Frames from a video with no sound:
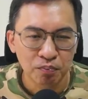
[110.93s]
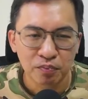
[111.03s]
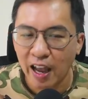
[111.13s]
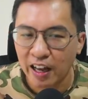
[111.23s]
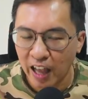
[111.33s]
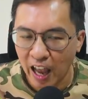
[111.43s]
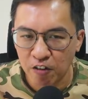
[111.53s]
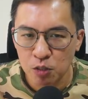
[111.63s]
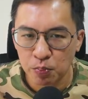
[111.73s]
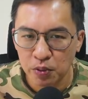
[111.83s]
and the
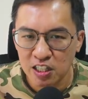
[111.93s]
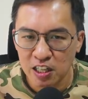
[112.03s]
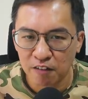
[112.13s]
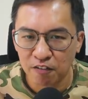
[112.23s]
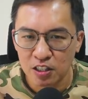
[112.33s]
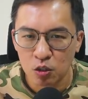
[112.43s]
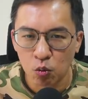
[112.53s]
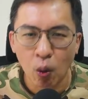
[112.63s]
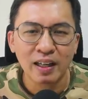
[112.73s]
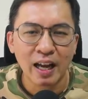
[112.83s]
average PSF is
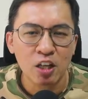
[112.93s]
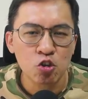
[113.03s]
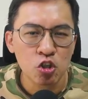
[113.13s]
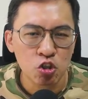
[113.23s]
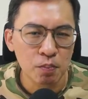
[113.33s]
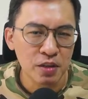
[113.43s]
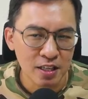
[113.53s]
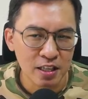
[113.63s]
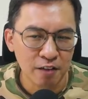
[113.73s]
1933 PSF.